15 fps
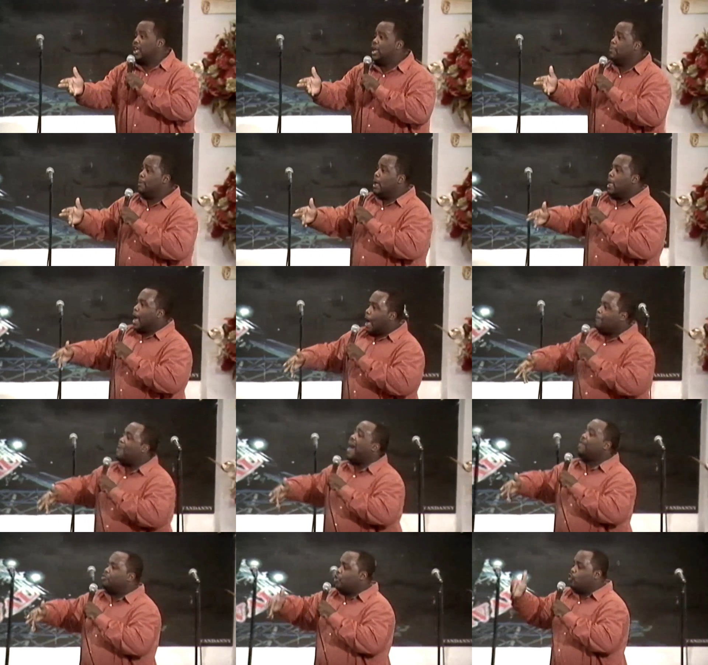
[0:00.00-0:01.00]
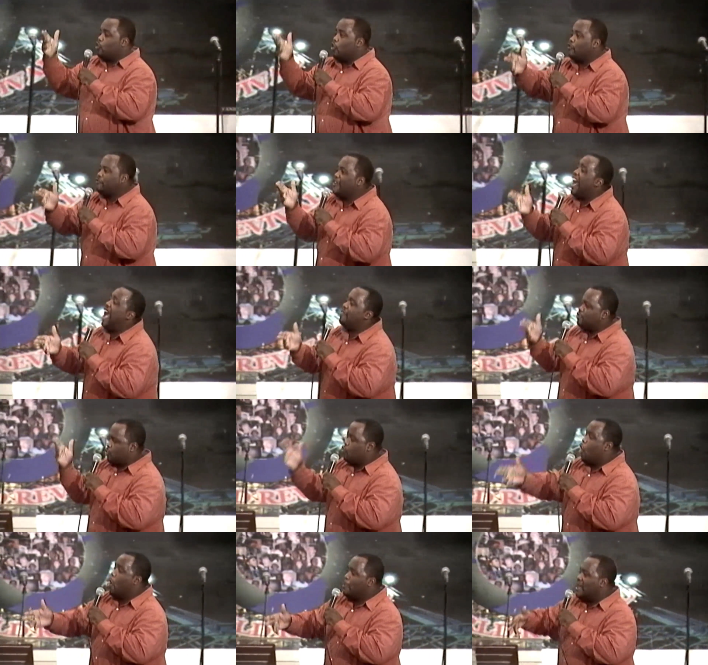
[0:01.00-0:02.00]
him about the revived
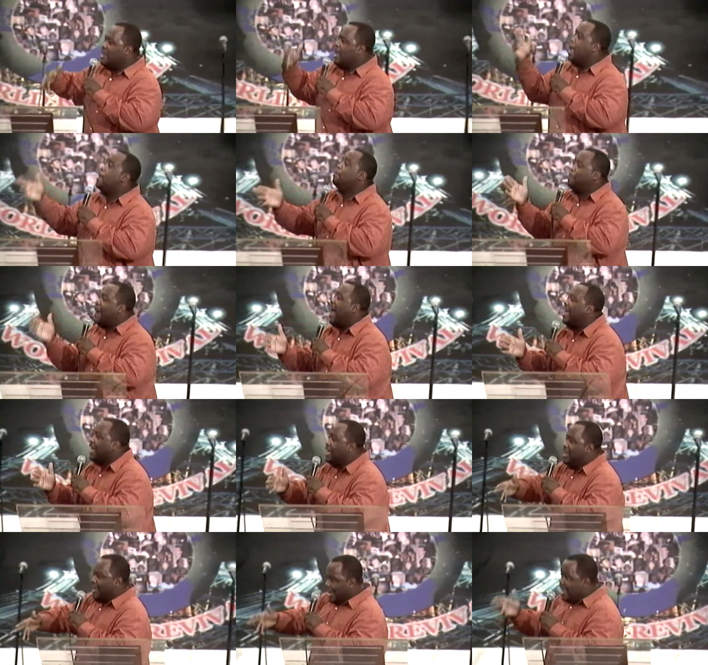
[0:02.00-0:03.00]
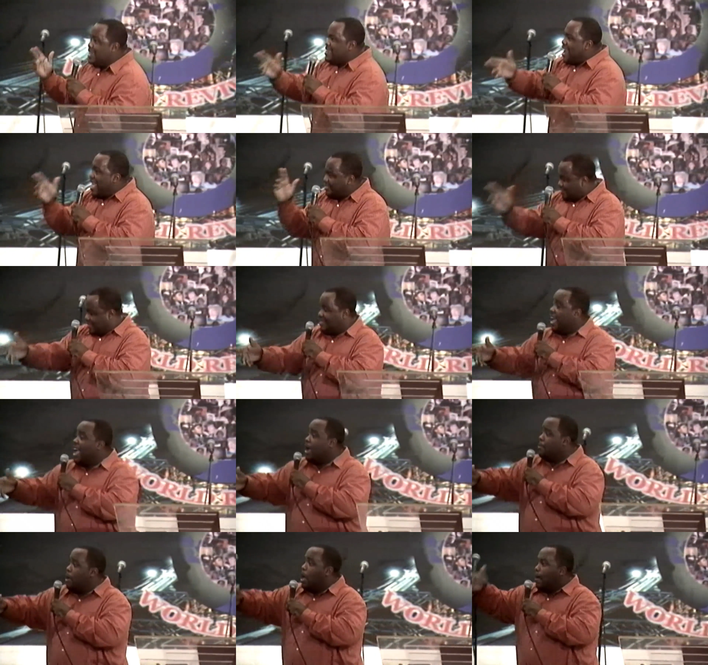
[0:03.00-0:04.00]
Roman Empire in that
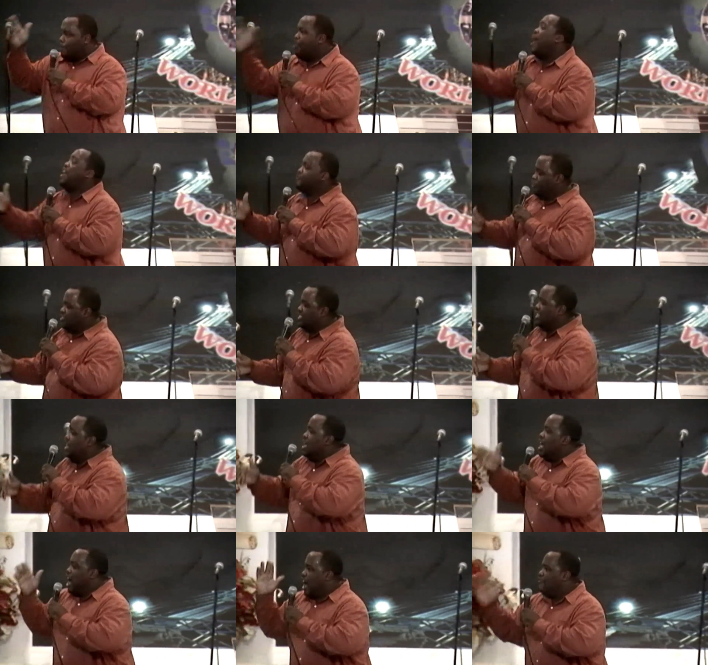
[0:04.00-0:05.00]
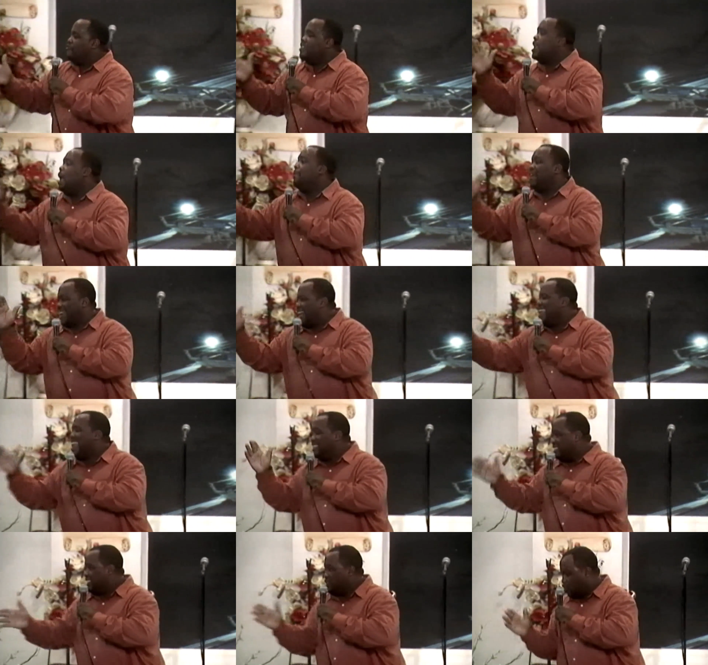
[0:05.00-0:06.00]
same prophecy of
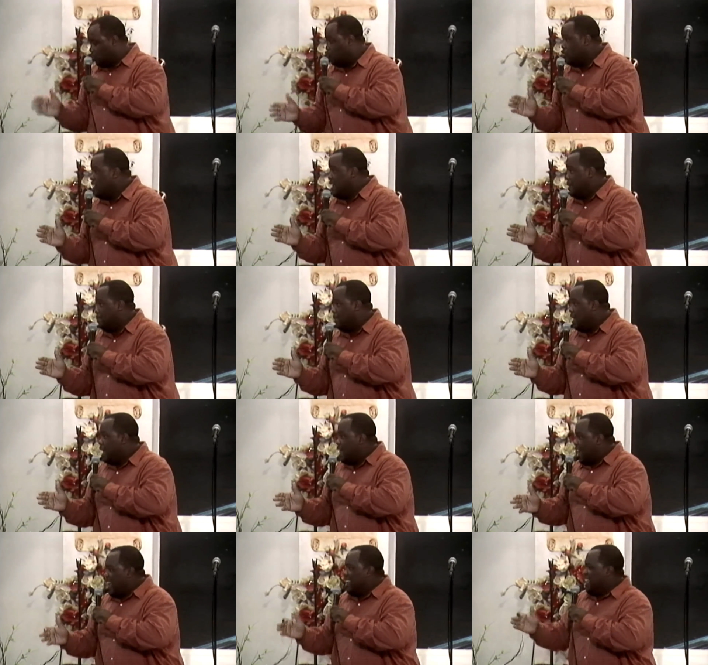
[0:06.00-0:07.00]
Nebuchadnezzar's dream. And